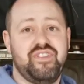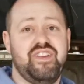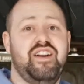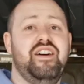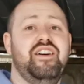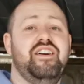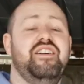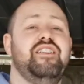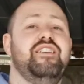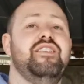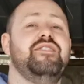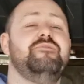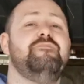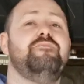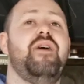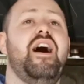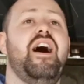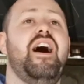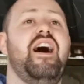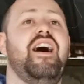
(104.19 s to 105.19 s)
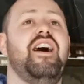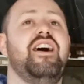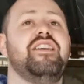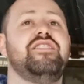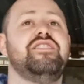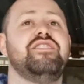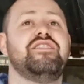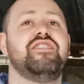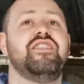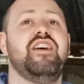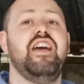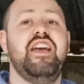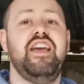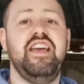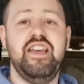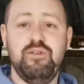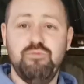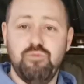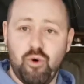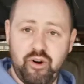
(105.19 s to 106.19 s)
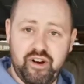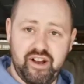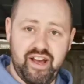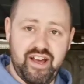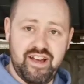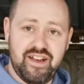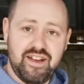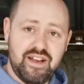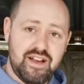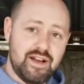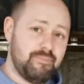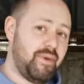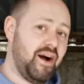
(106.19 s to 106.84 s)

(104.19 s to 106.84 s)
and he won it